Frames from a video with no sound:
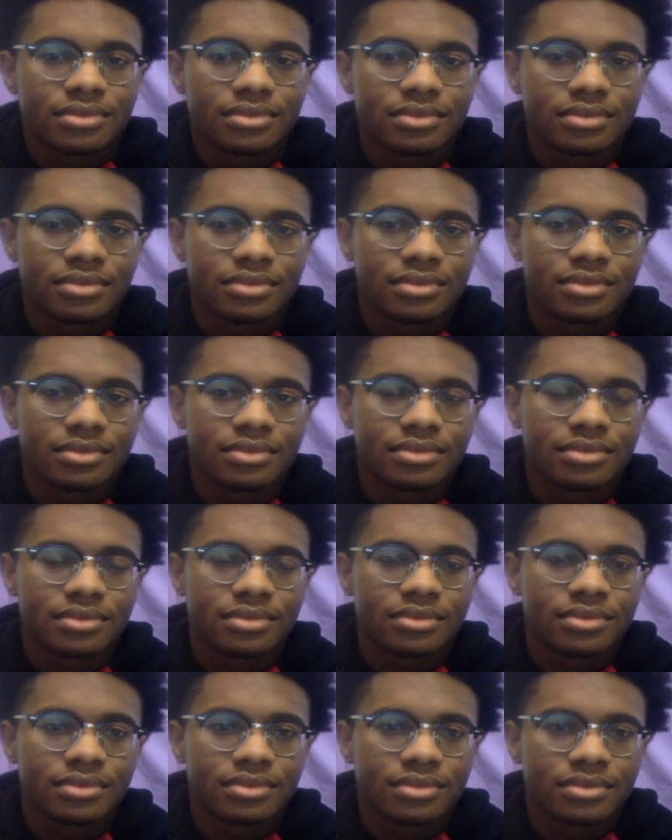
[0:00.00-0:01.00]

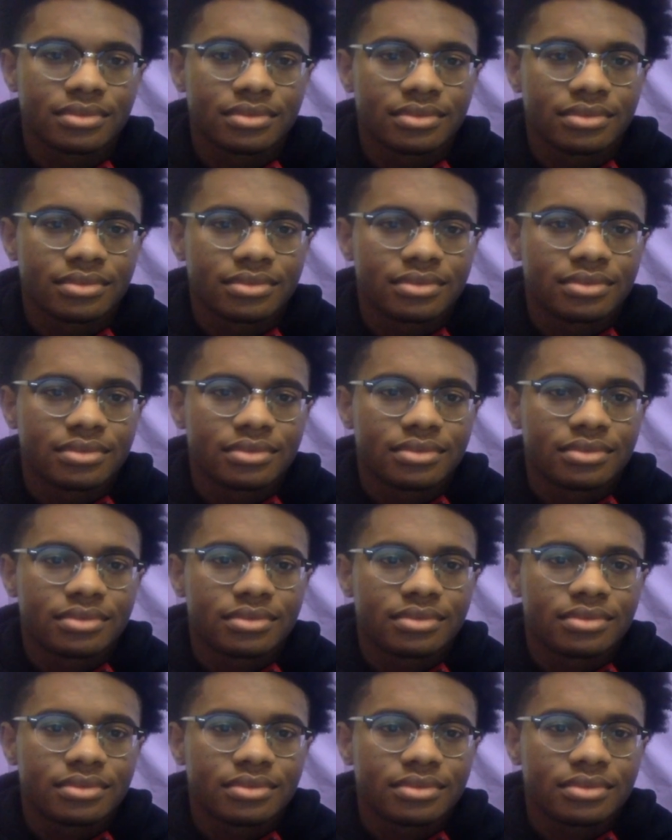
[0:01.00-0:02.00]

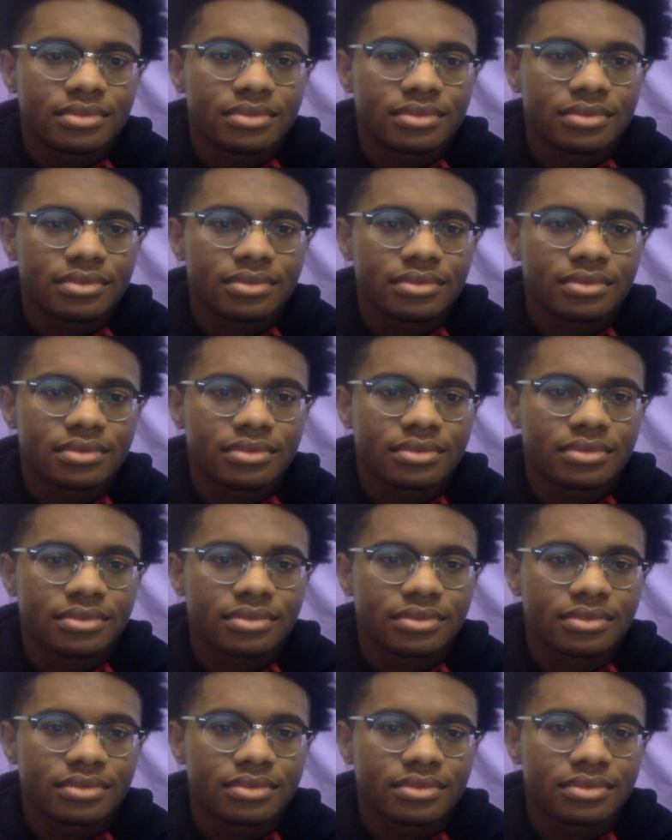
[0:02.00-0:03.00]

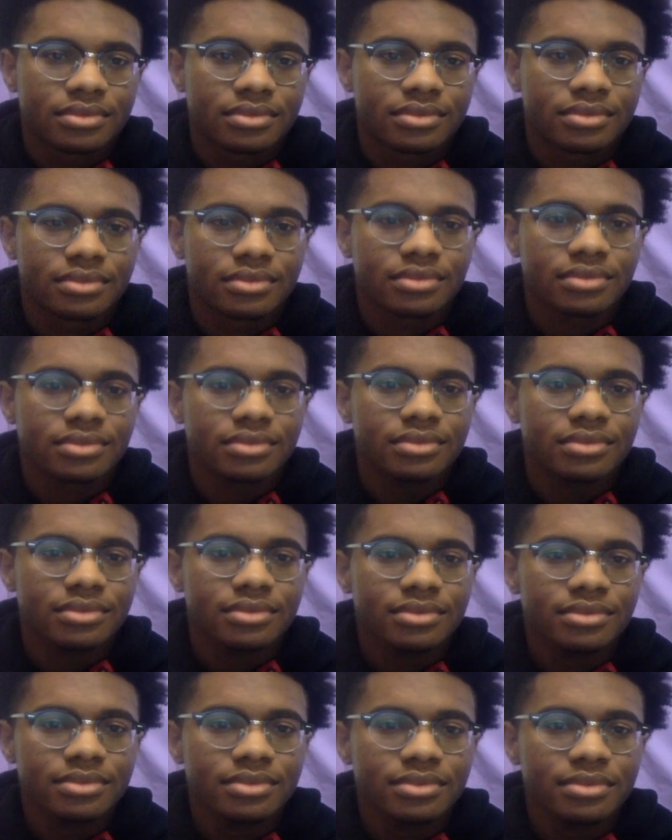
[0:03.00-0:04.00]
[no speech]